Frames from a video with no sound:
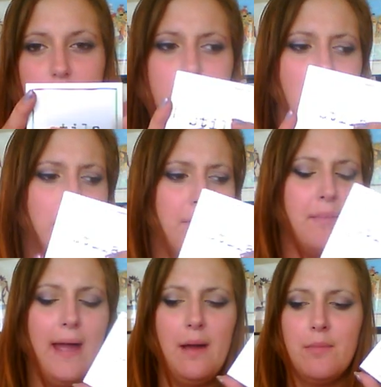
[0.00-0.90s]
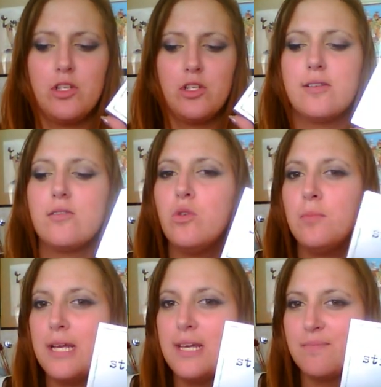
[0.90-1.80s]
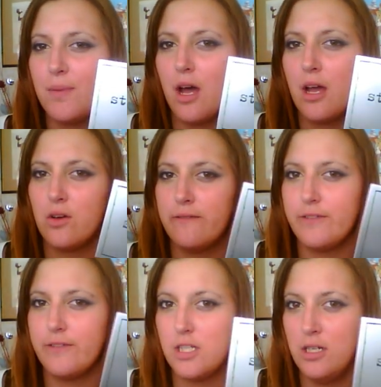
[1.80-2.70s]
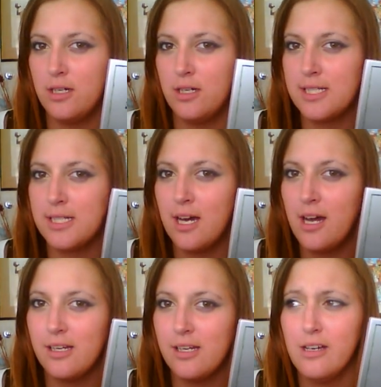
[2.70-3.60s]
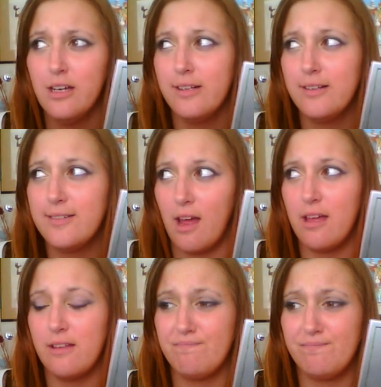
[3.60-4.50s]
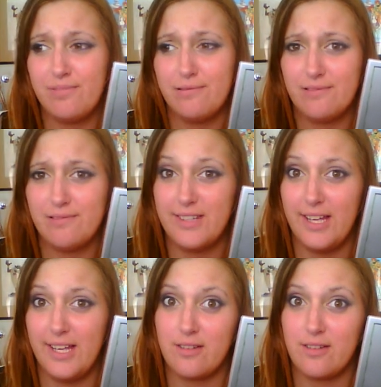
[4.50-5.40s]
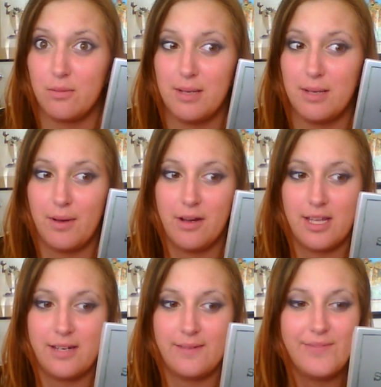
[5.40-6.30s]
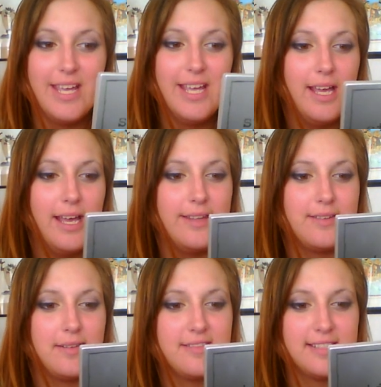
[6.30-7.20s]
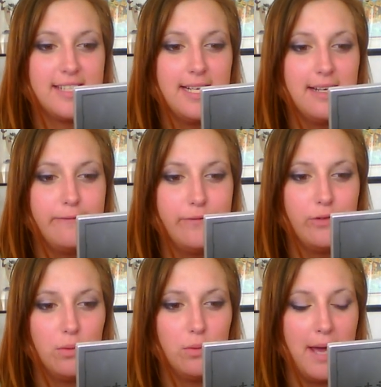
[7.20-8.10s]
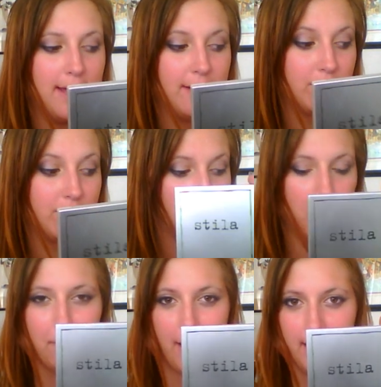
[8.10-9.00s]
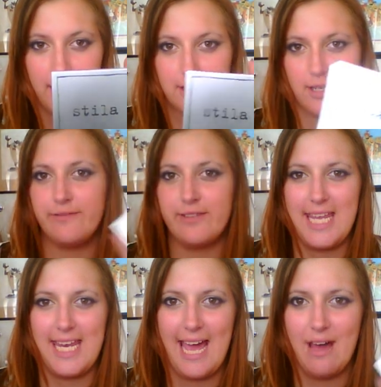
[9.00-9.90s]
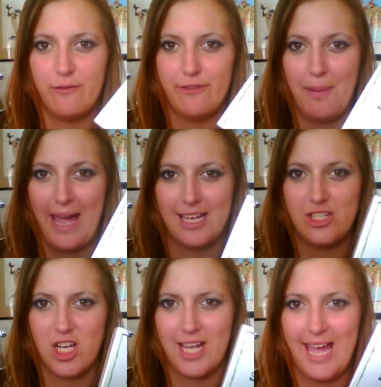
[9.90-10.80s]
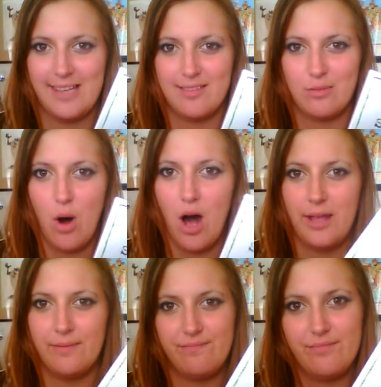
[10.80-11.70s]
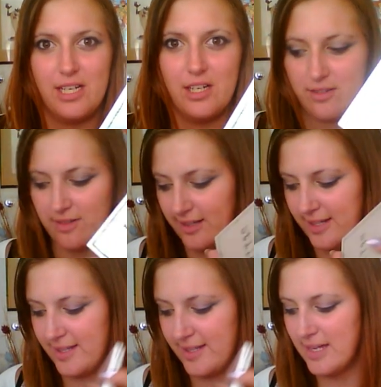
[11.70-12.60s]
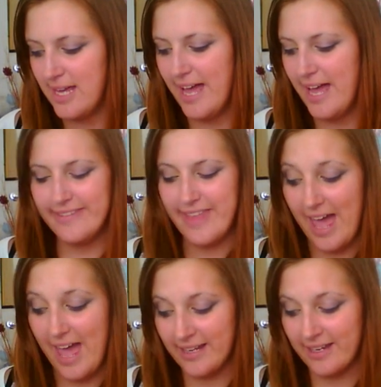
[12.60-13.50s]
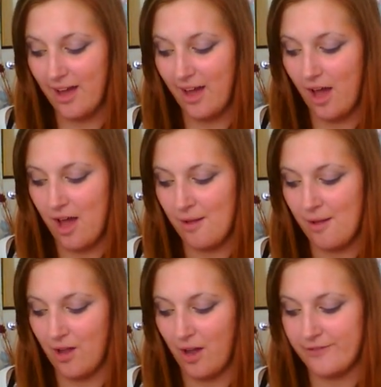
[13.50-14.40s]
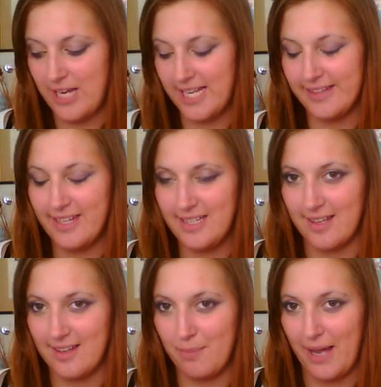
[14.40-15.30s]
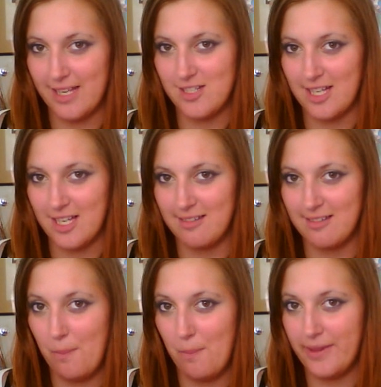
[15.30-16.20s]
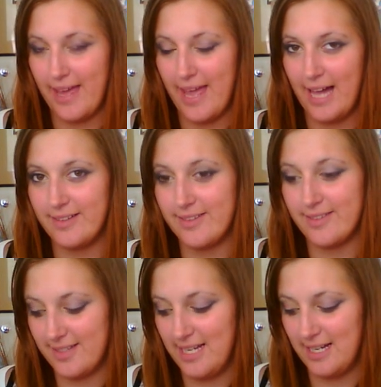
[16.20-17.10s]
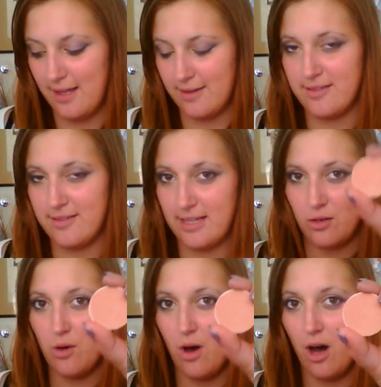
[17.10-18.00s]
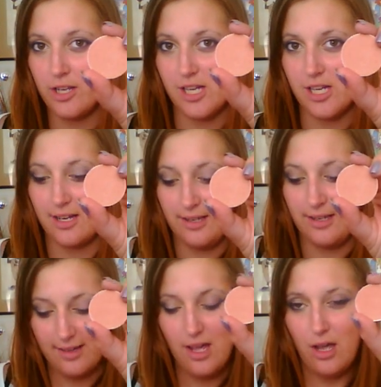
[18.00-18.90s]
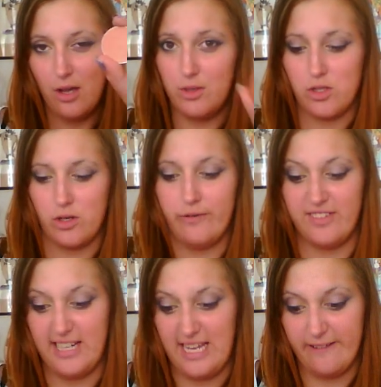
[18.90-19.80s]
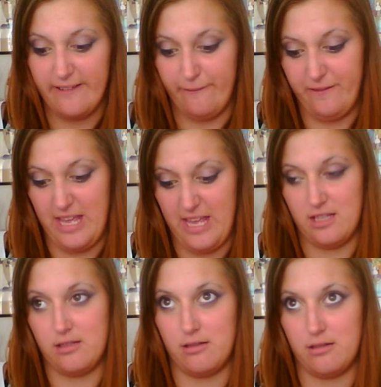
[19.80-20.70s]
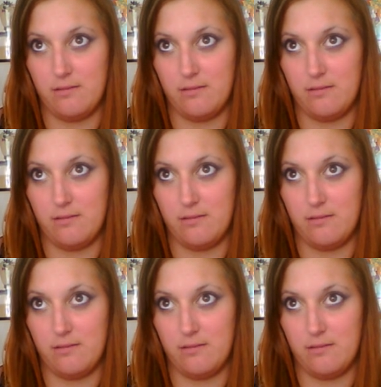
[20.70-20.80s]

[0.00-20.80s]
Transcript: I can't remember how much this normally is, but I got it for $2.99, so that's got to be a bargain. It's a Stilla 4-pan compact. taken it out of the packaging, hence why it looks like this. Then, I've taken these out of the packaging as well, but they had Stilla single eyeshadows, which obviously fit